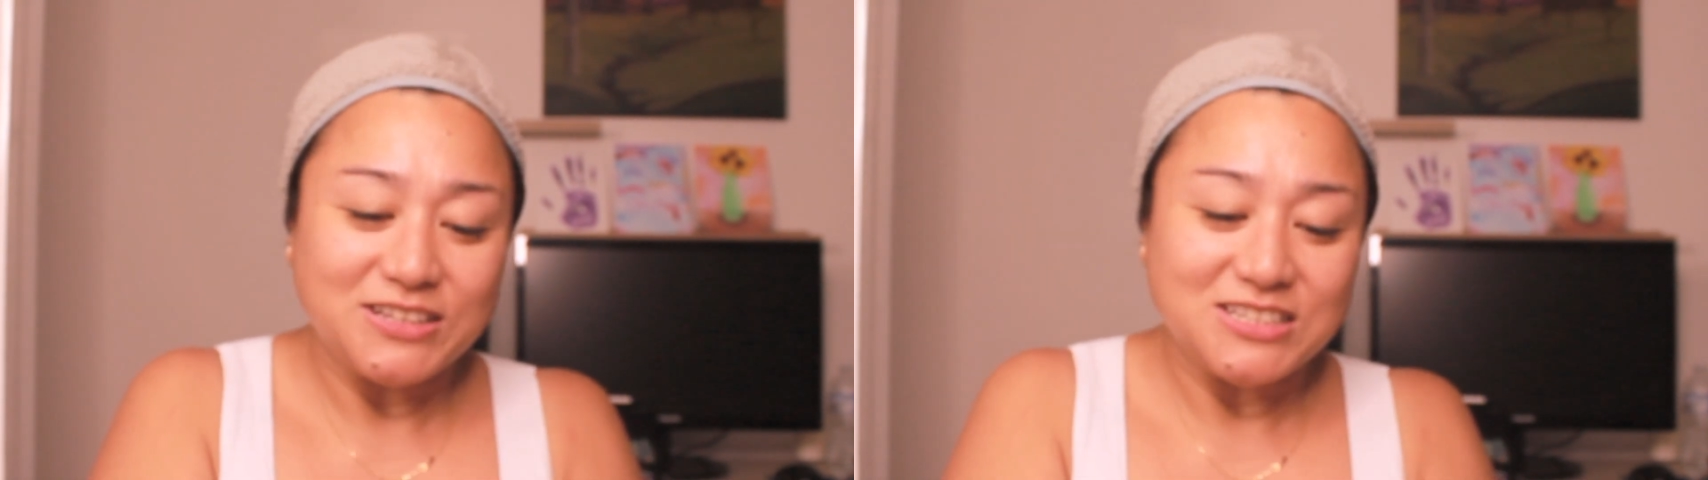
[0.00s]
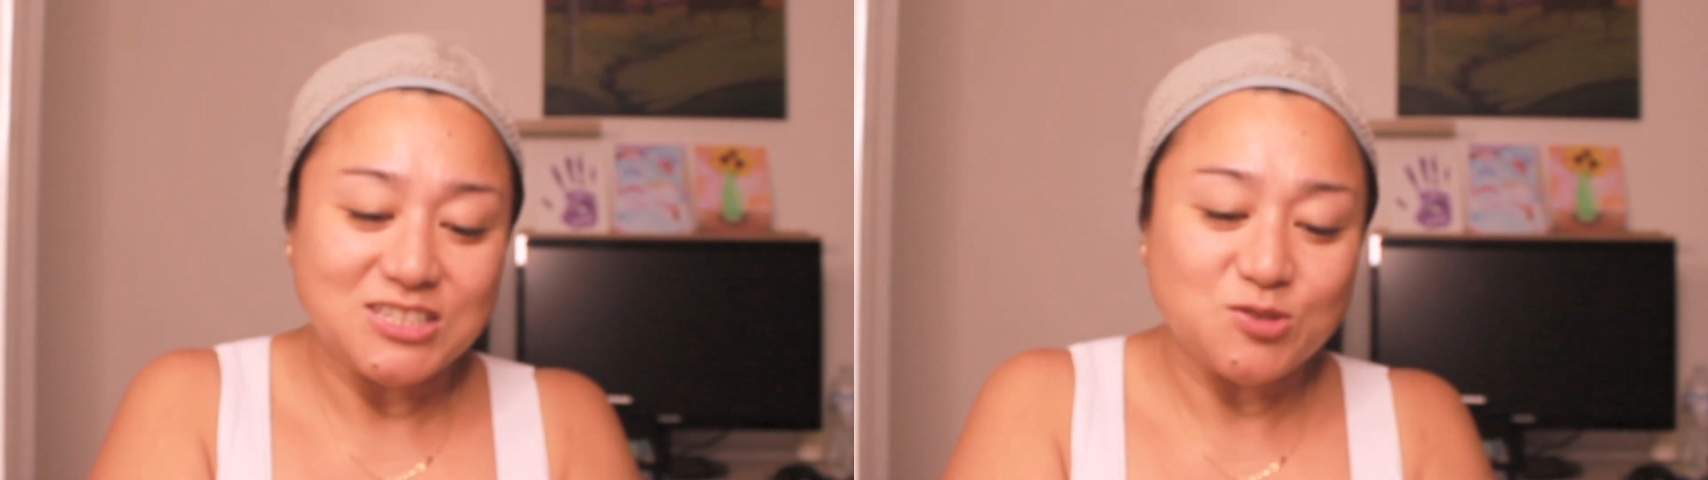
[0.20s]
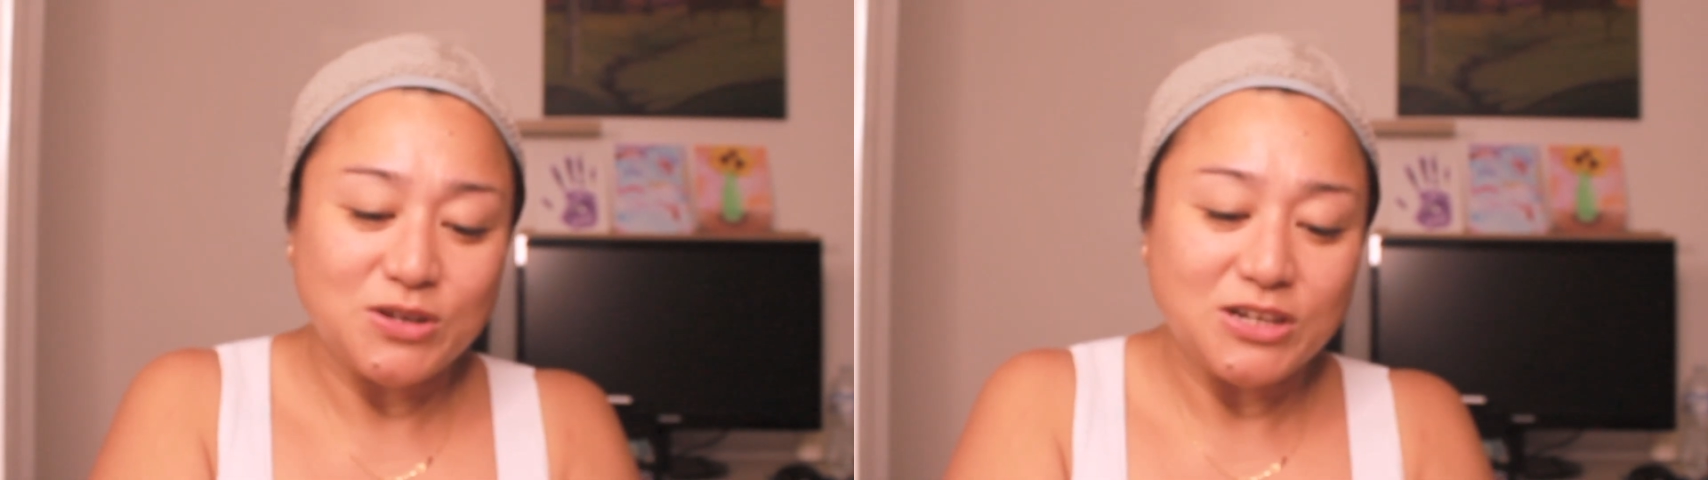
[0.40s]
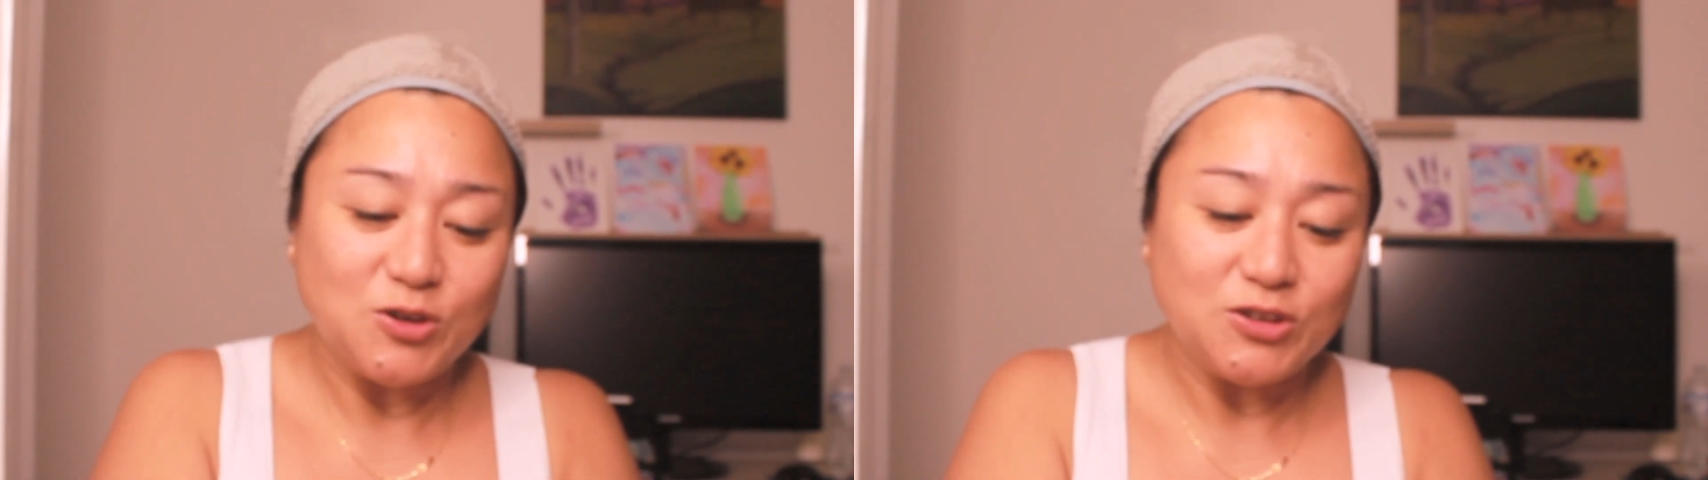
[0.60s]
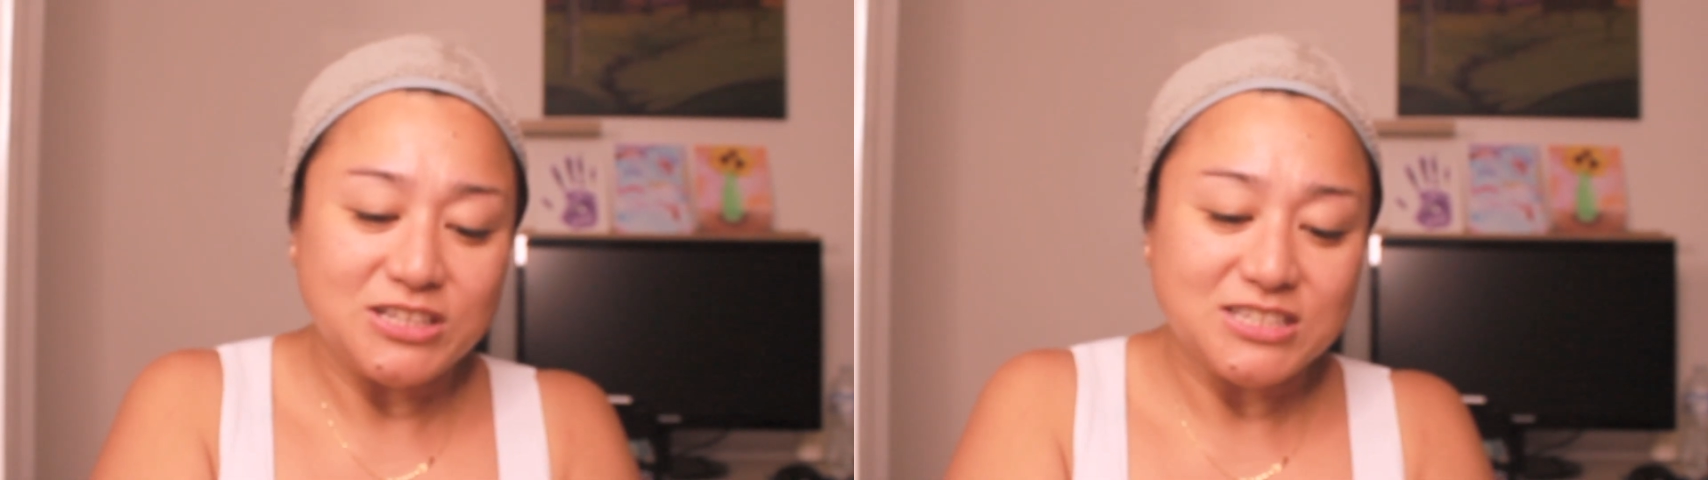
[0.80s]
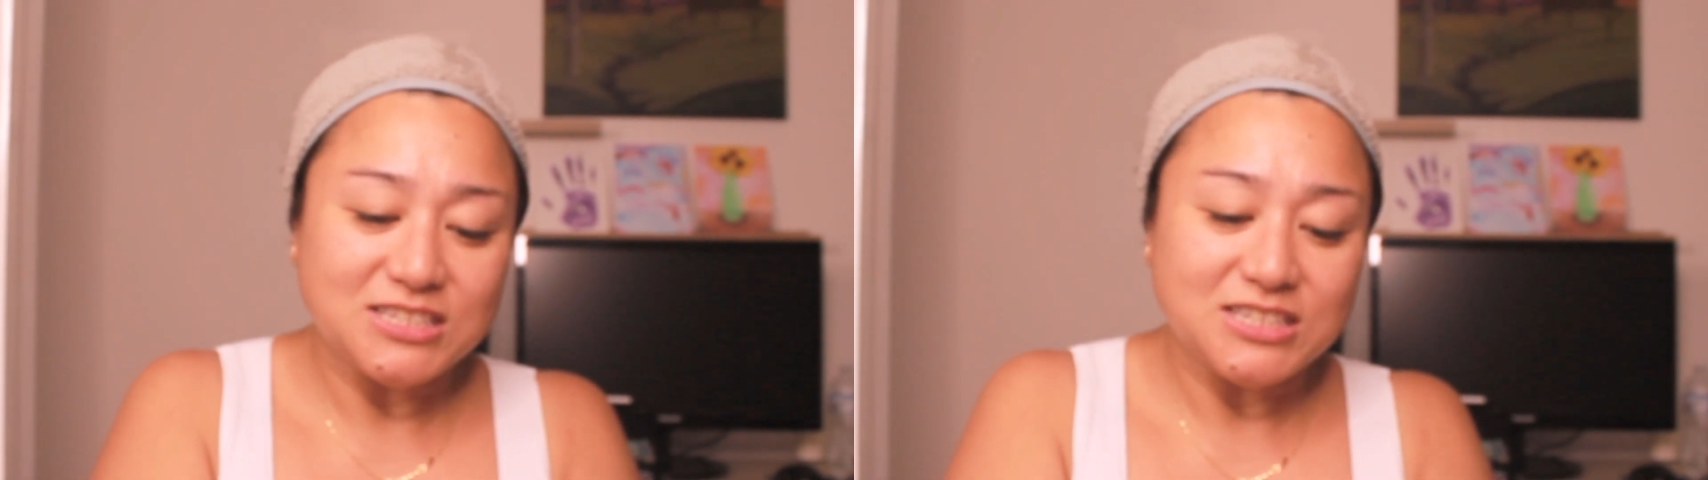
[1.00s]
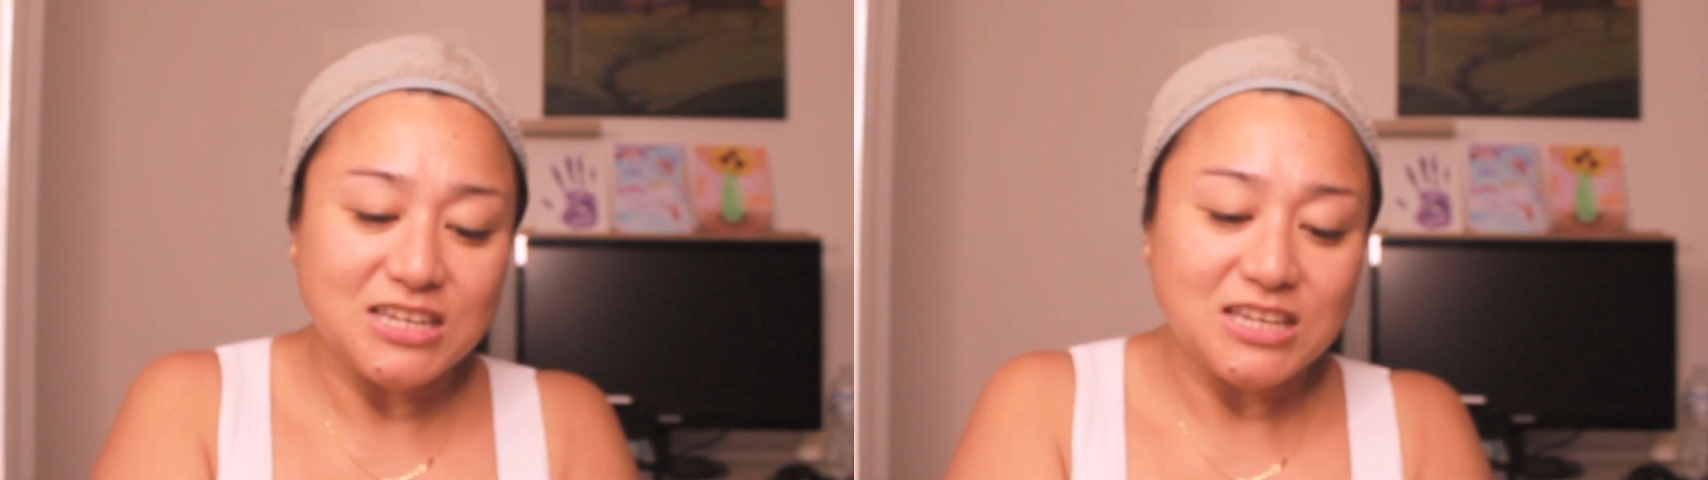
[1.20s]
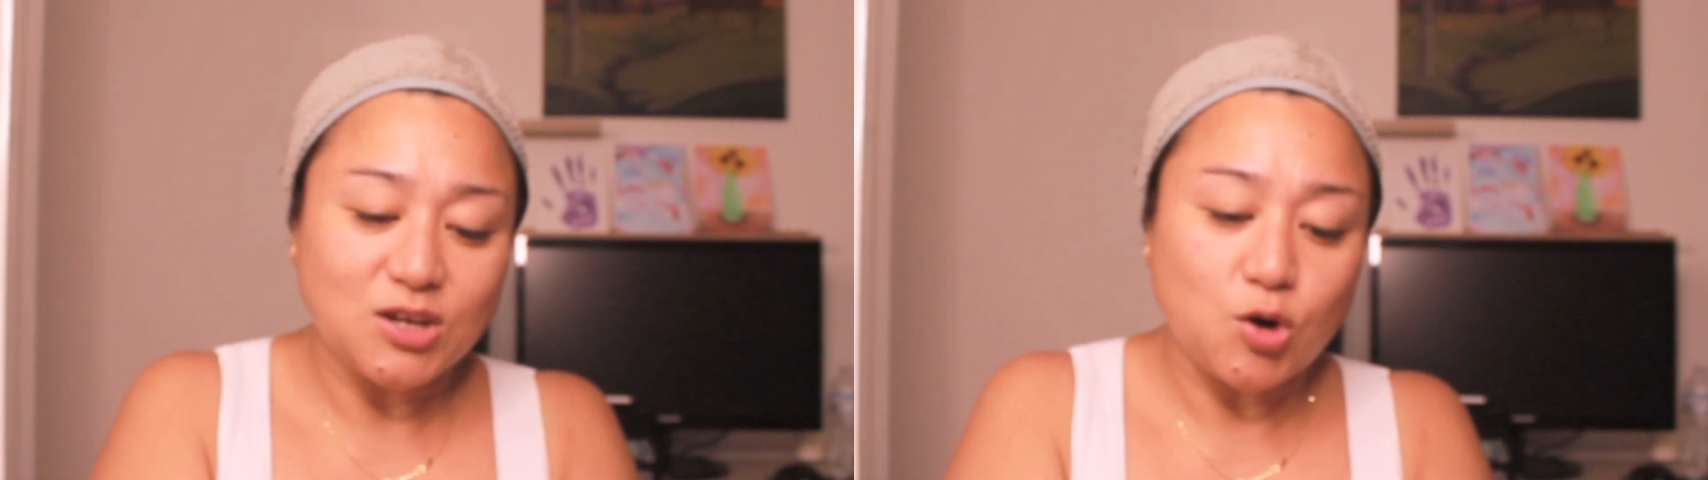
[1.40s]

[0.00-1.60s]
This is really good. This is the